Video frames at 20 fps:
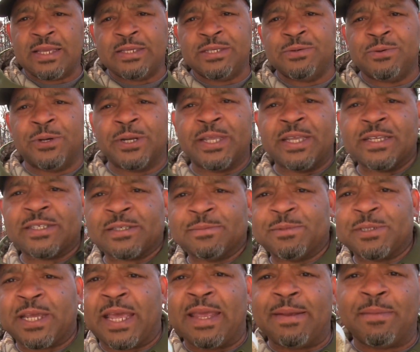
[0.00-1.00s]
you want to get
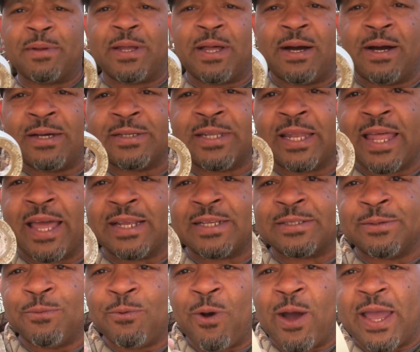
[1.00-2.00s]
some tape uh, uh, like
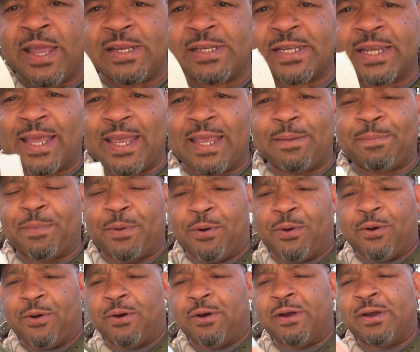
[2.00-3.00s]
some white tape
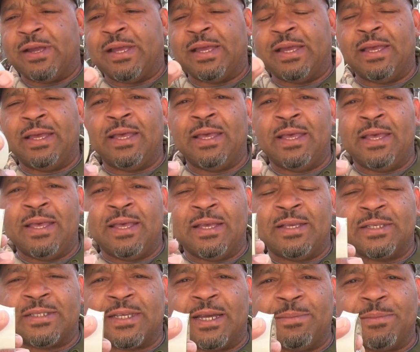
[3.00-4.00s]
or
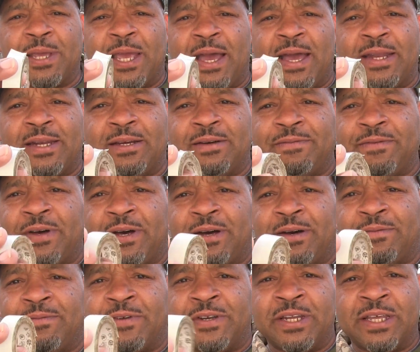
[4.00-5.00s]
some kind of
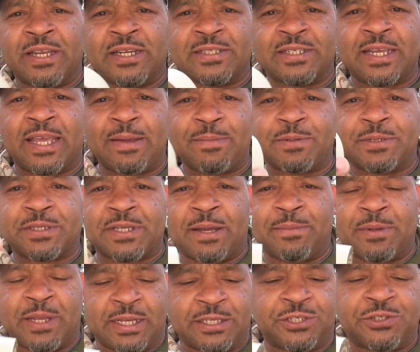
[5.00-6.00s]
uh, vanilla tape or
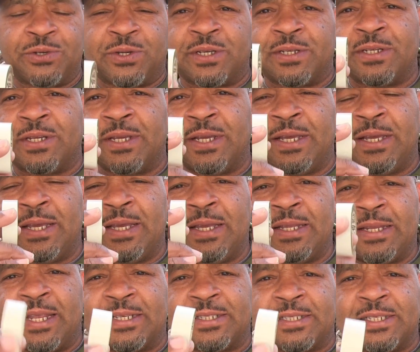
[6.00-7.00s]
something that you can
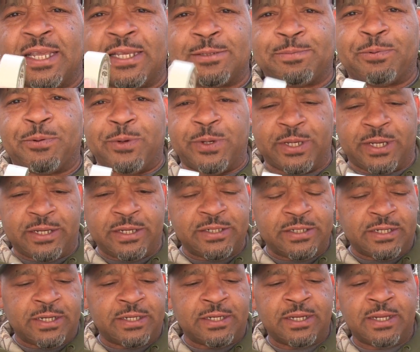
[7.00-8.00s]
that sticks pretty
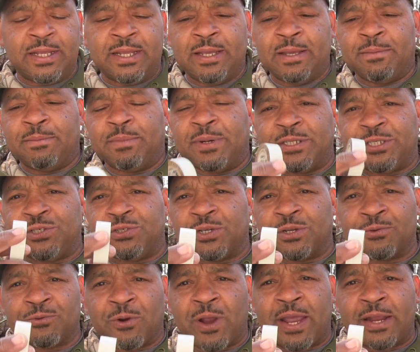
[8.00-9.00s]
good but you
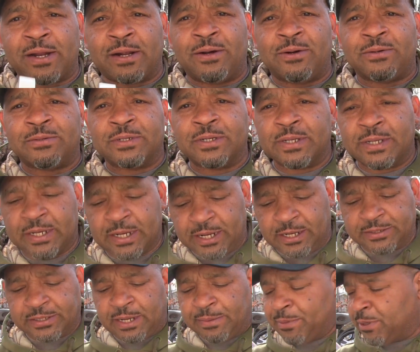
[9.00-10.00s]
can write on
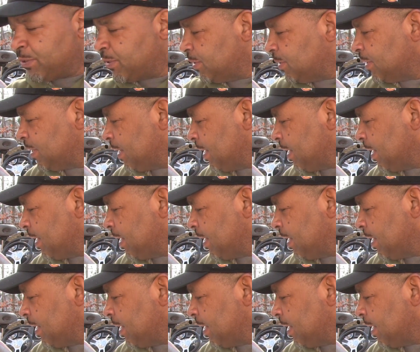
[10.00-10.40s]
because I'm going to